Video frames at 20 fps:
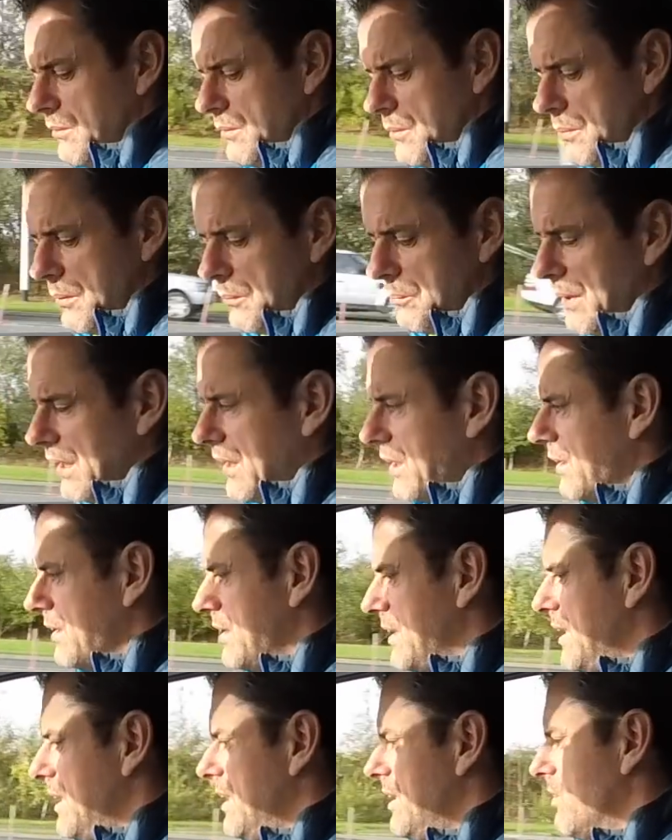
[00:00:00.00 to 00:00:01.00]
And we put back
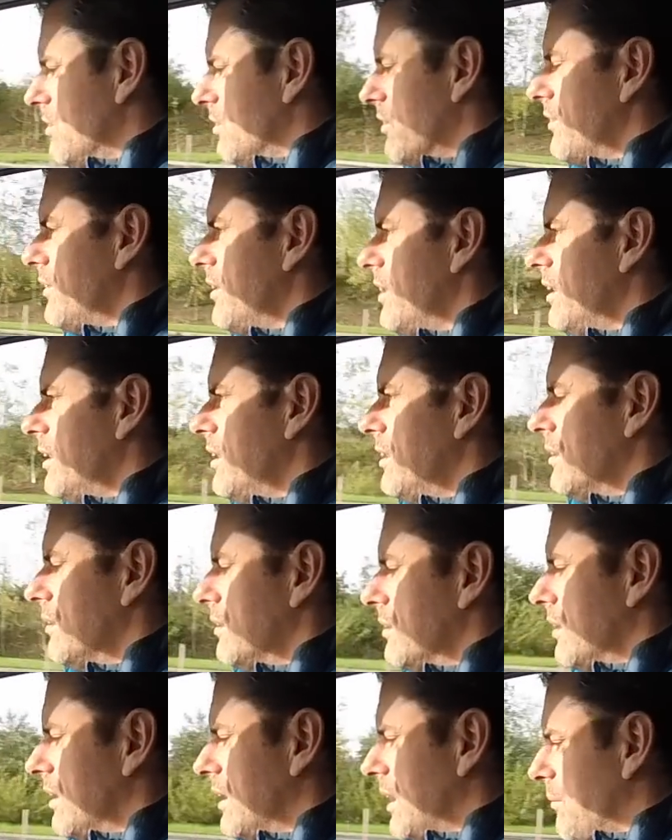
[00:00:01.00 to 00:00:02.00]
on the eco thing.
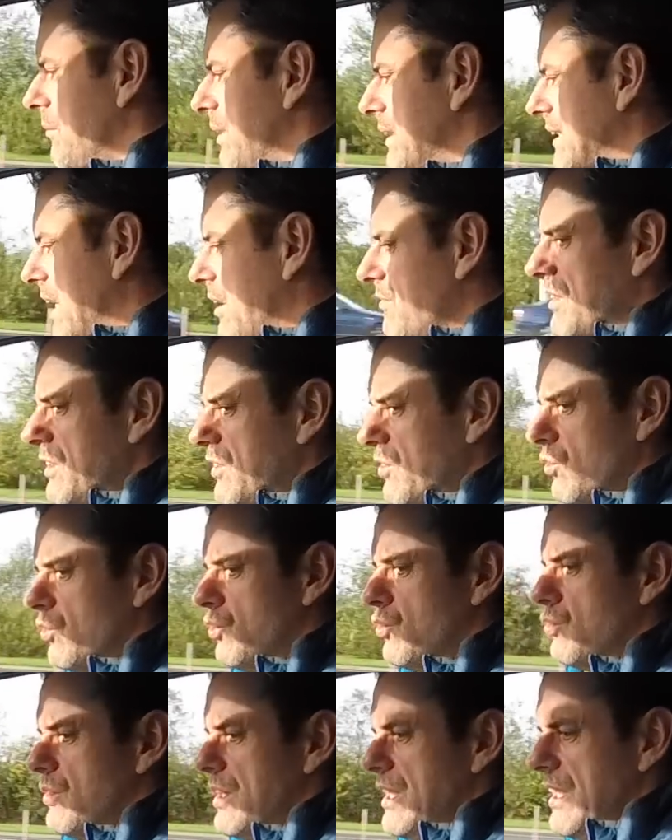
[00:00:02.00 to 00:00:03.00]
And that makes everything
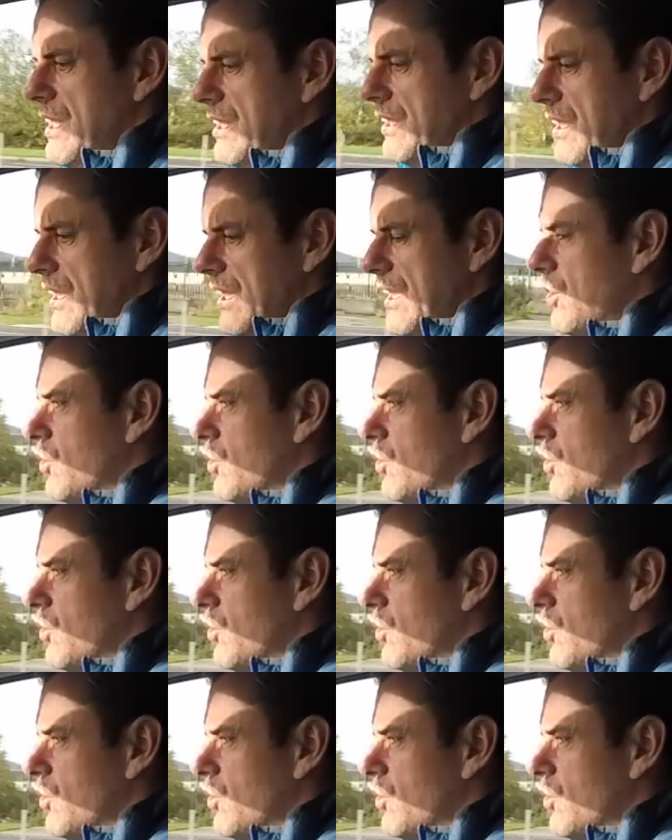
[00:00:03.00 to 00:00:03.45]
go green.